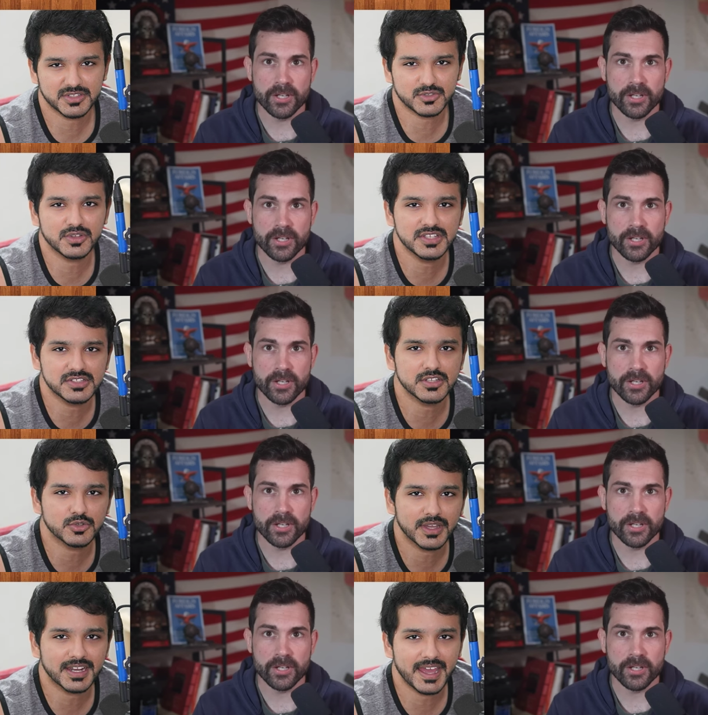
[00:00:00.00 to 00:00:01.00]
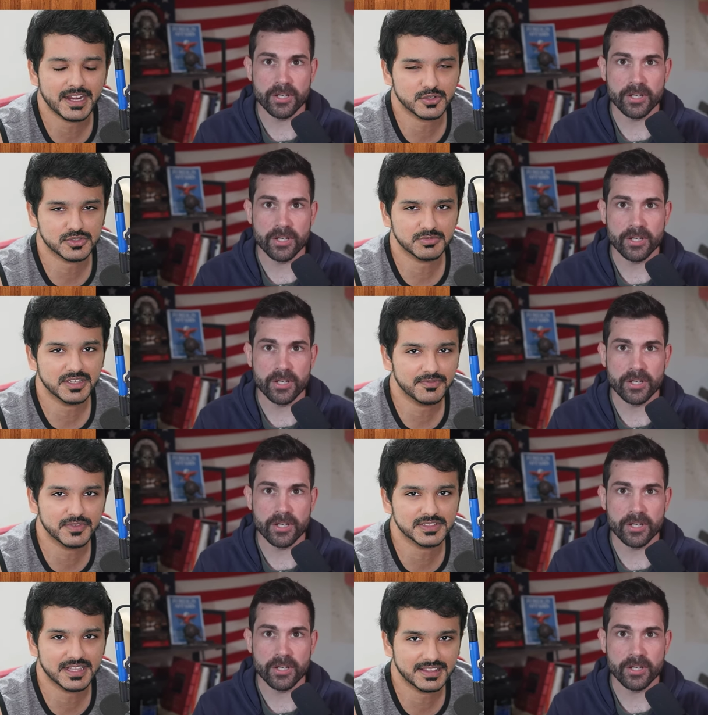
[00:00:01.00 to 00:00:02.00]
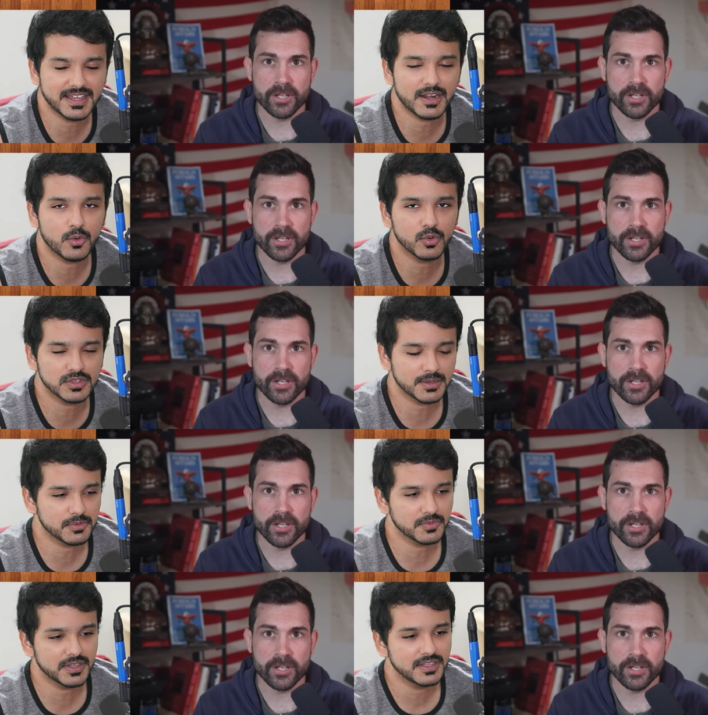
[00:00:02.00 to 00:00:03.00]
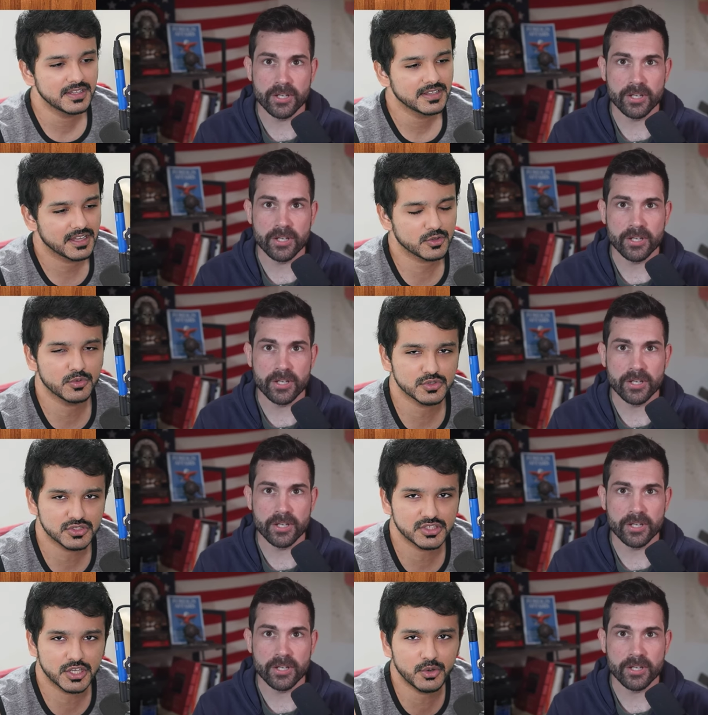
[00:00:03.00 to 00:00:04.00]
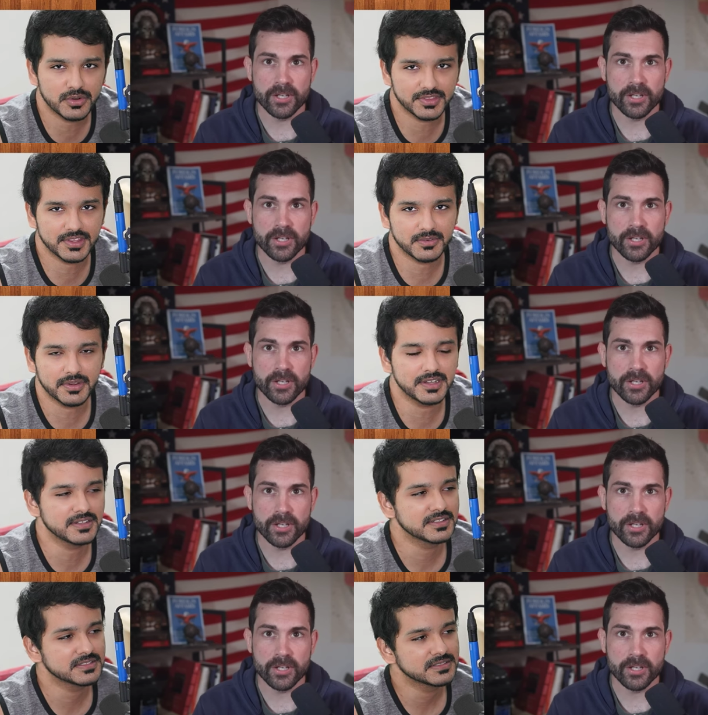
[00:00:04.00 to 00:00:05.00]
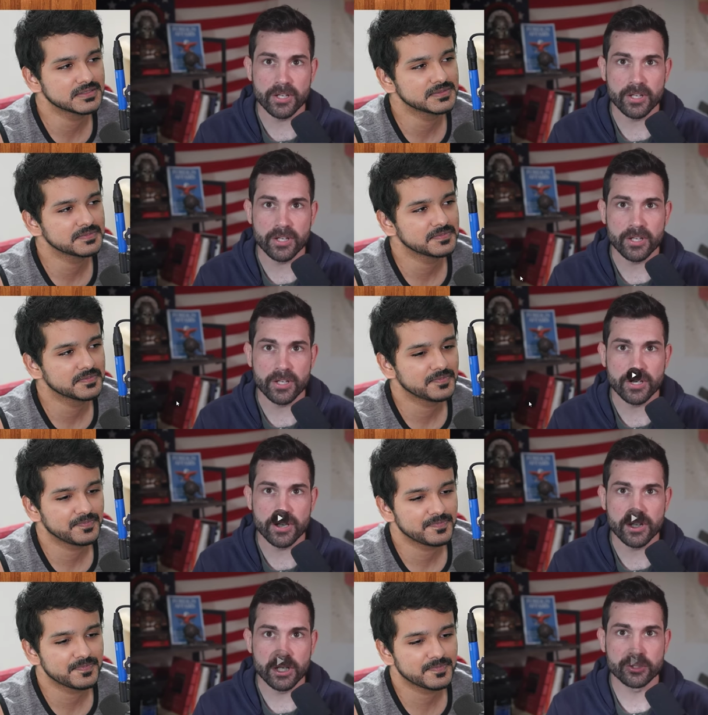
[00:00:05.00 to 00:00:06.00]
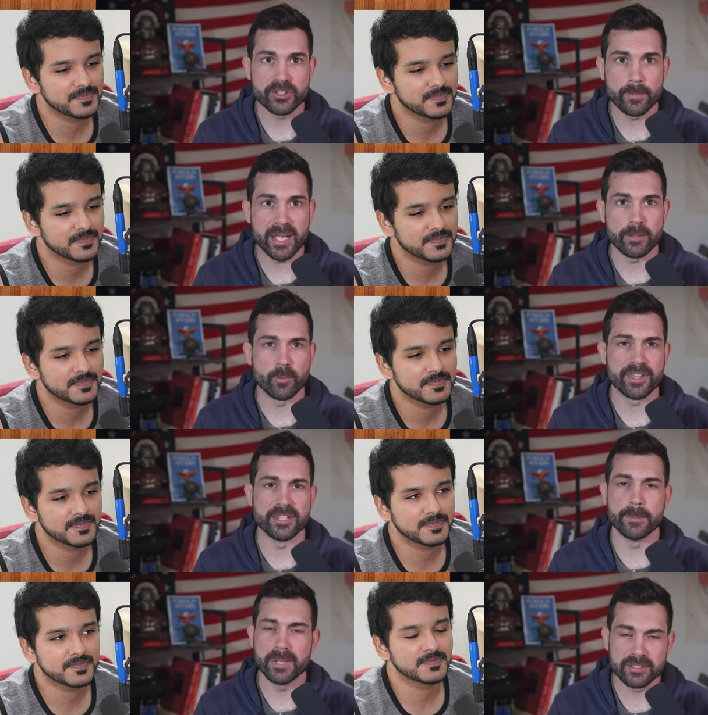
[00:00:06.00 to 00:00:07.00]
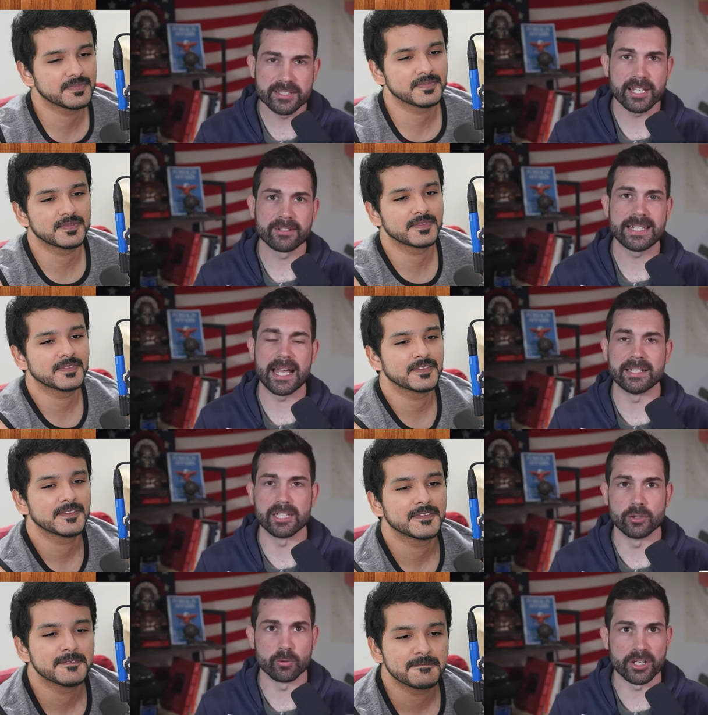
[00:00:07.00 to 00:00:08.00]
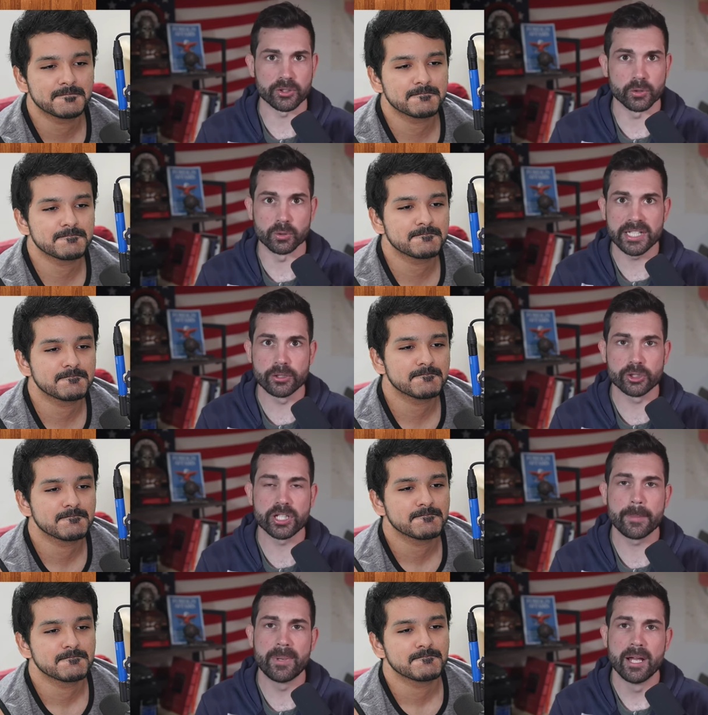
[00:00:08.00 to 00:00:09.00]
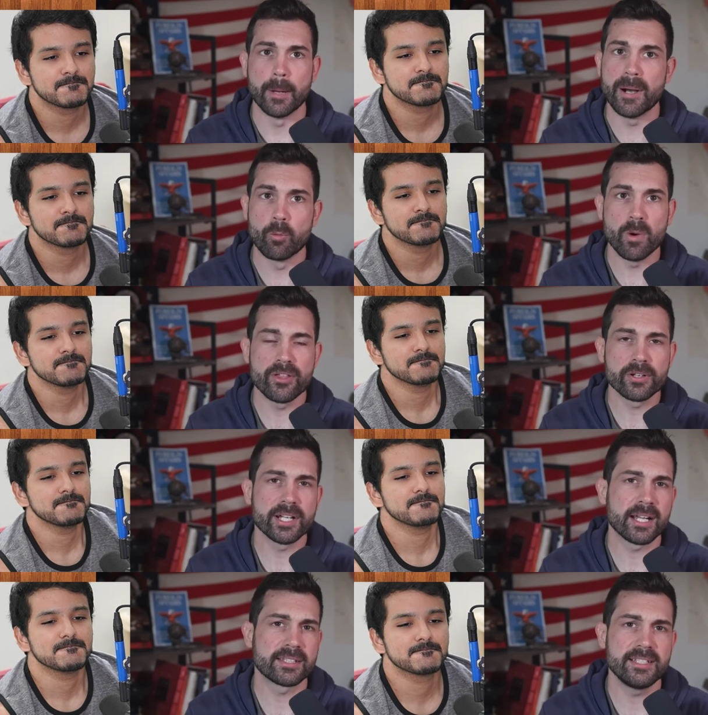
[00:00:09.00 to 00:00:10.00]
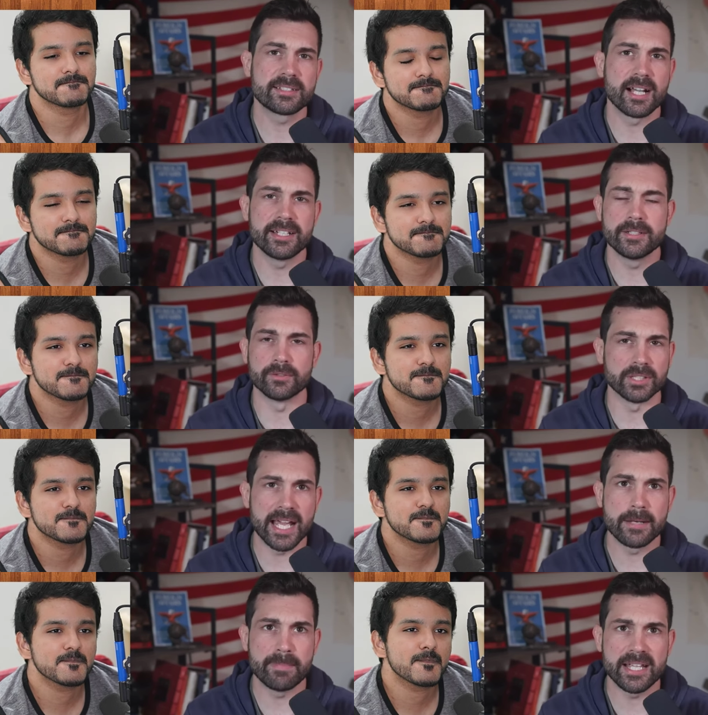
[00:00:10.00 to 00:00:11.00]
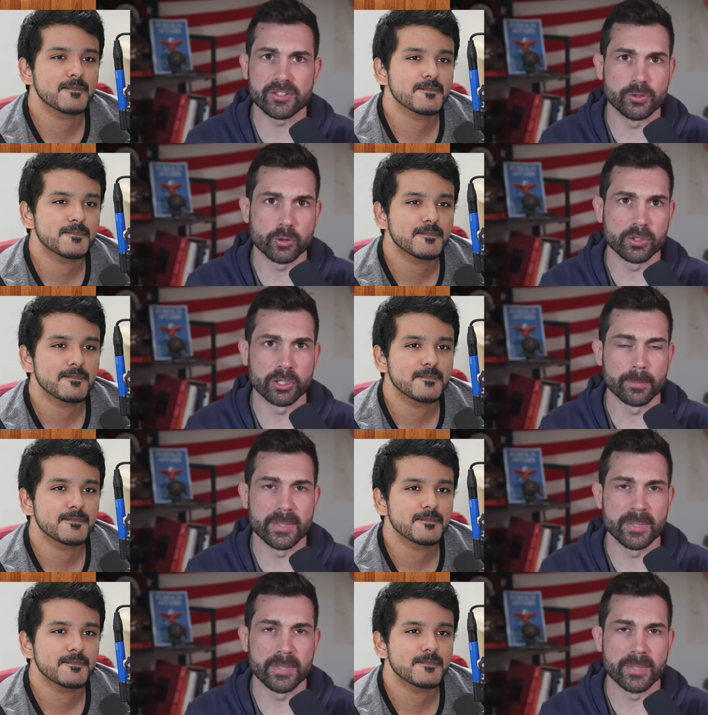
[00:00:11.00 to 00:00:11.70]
Speaker 1: it's not easier to get hacked or something if it's like that old type of way. I thought it was a security thing, right?
Speaker 2: Fierce debate within the military and congressional leadership about whether or not these kind of land-based nuclear